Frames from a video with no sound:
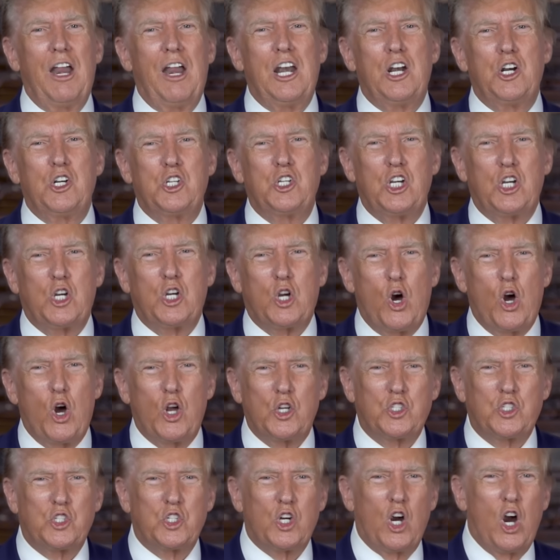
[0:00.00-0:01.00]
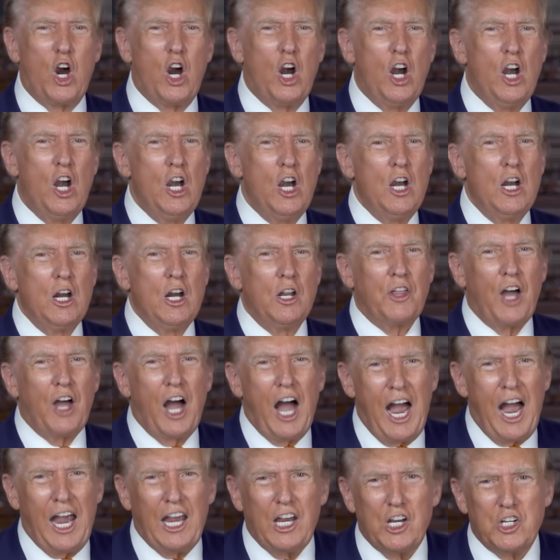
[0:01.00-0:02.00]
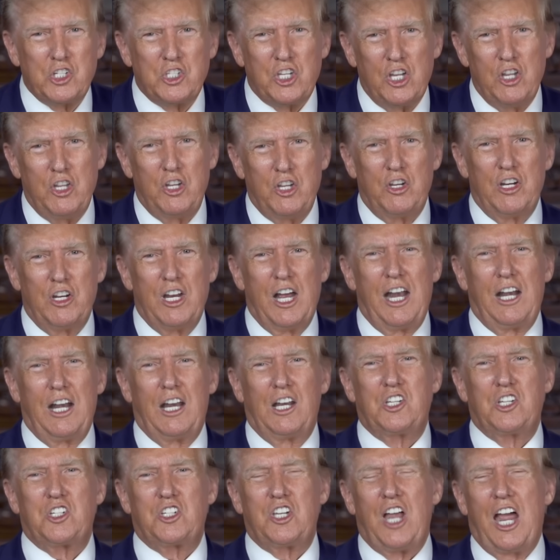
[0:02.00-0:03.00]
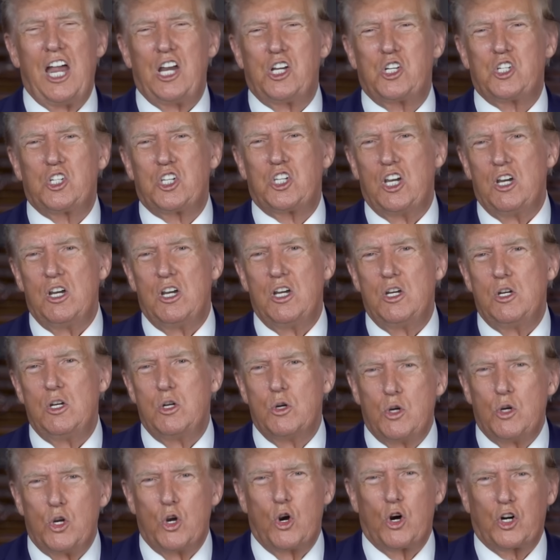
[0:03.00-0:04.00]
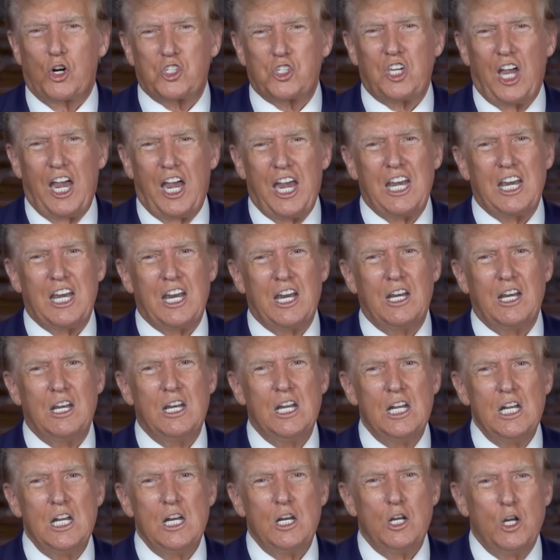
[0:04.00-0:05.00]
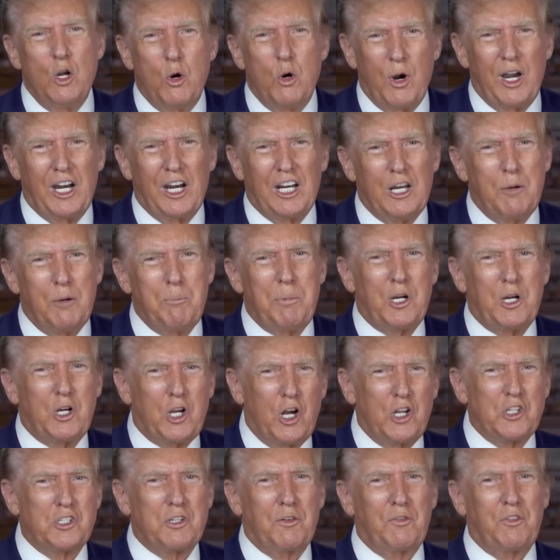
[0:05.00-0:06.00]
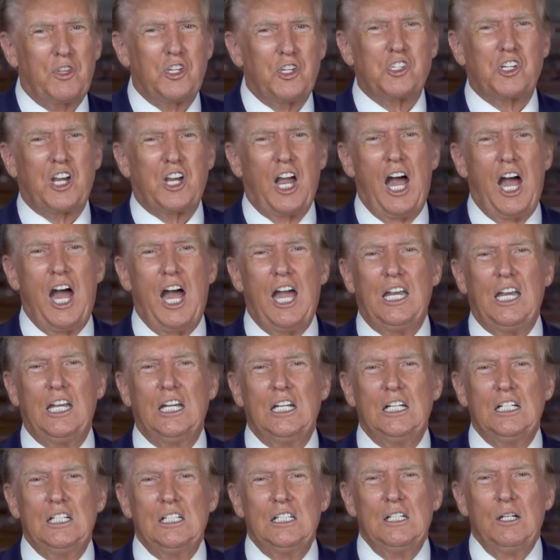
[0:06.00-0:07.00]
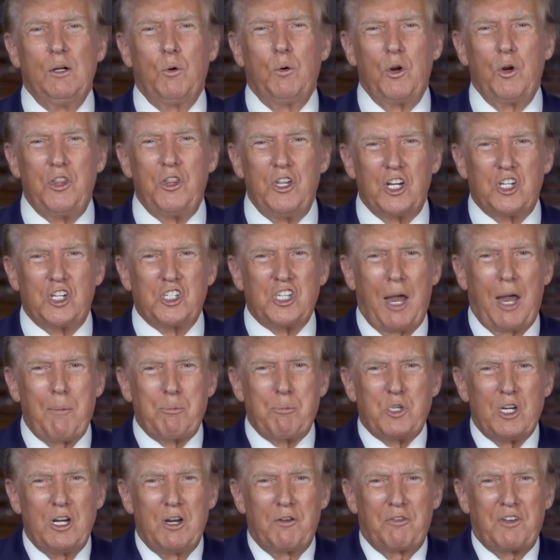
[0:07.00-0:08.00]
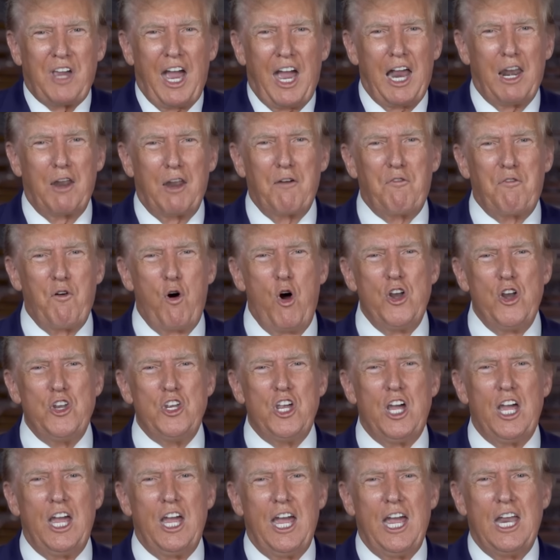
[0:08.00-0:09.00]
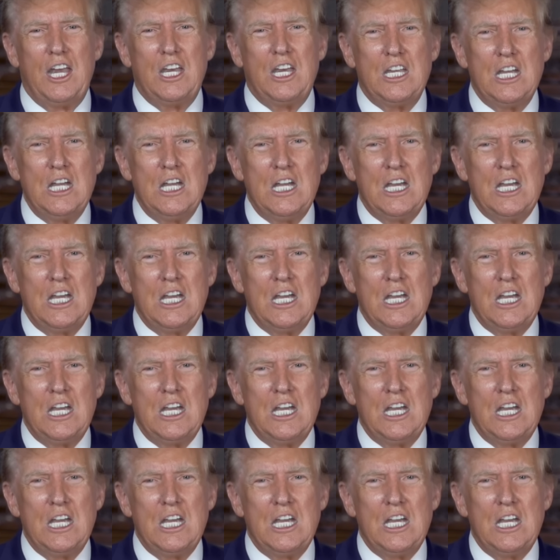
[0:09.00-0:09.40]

energy costs are the highest in the United States, in New York State and New England, because of this guy, with the exception of California and